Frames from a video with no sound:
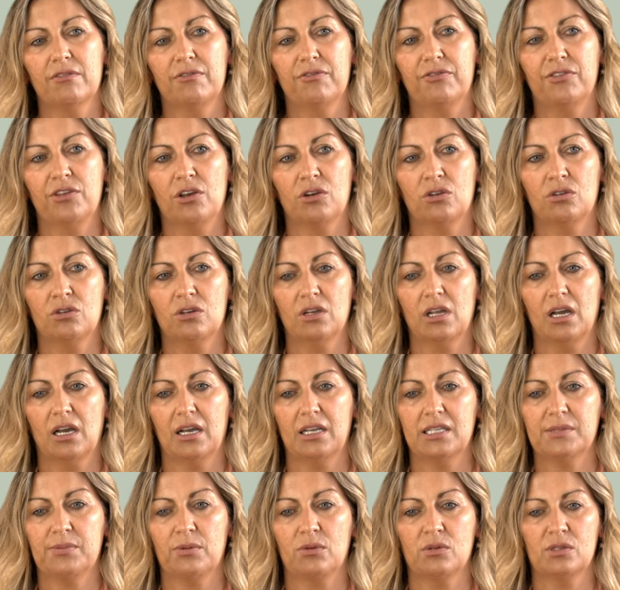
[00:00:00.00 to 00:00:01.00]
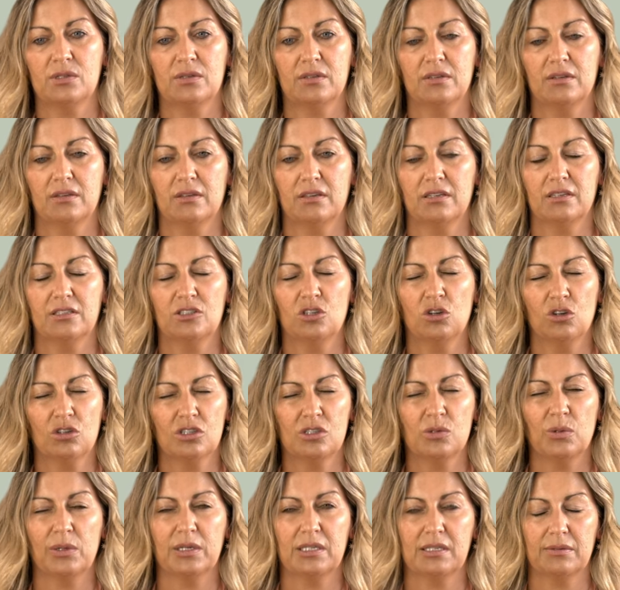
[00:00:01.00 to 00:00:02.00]
Fionn, I suppose, took
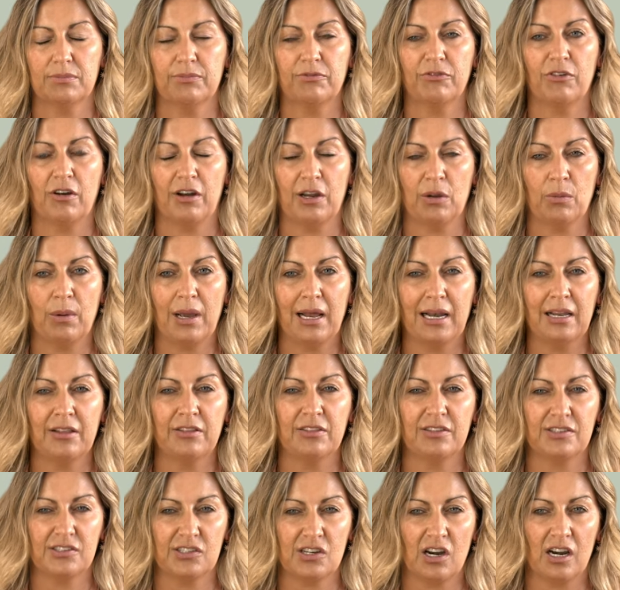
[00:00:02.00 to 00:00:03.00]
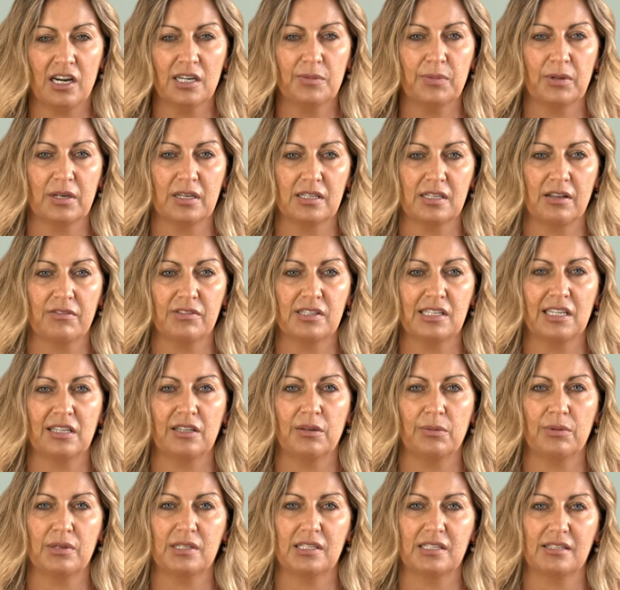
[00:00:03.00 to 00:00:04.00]
to it very well at the start because obviously
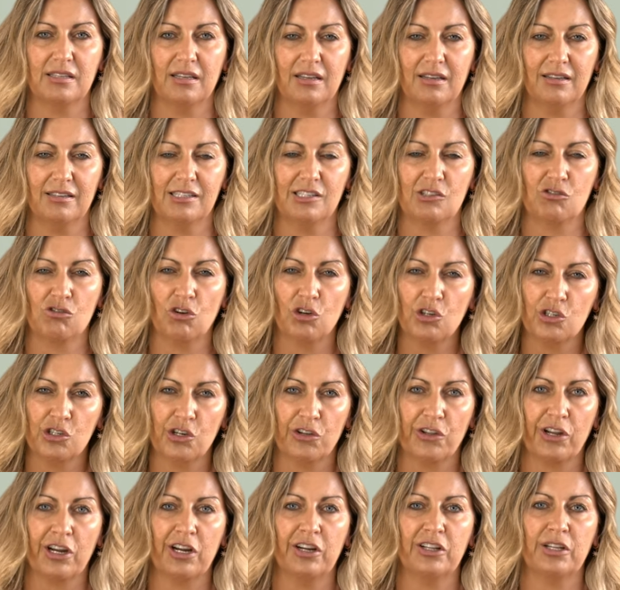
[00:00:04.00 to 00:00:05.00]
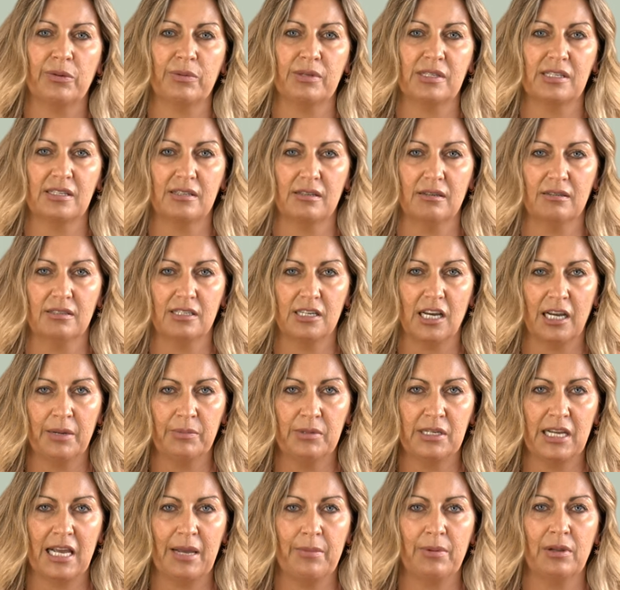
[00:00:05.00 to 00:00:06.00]
there was structure there, there was a
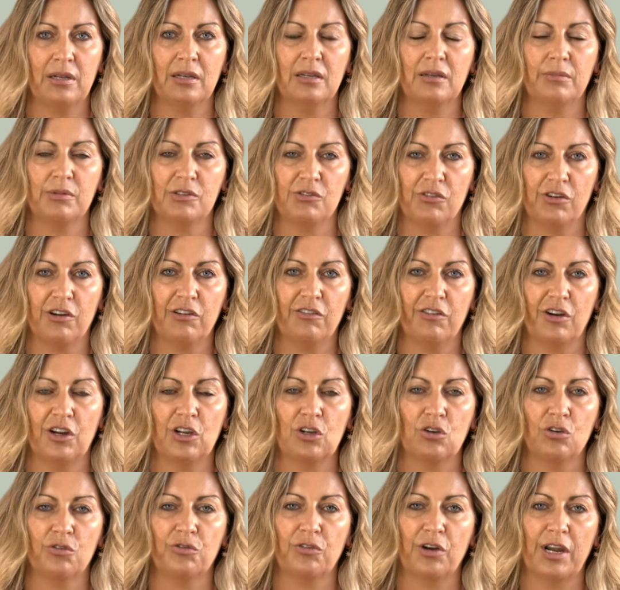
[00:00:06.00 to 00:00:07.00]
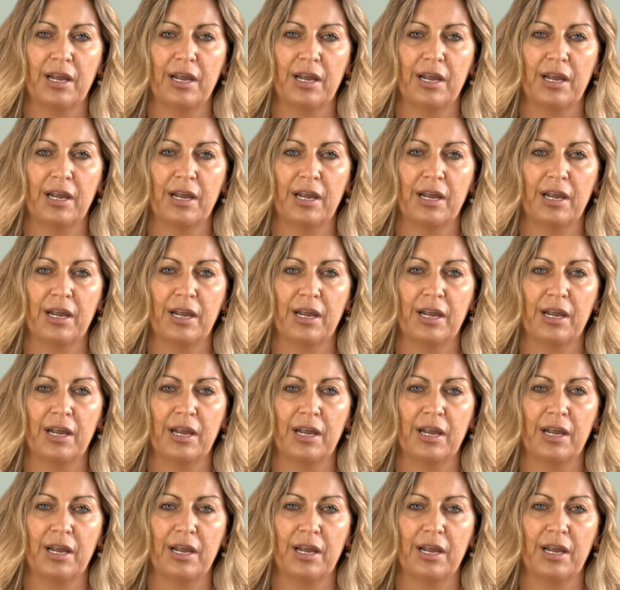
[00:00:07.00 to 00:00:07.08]
timetable, it was very, very good for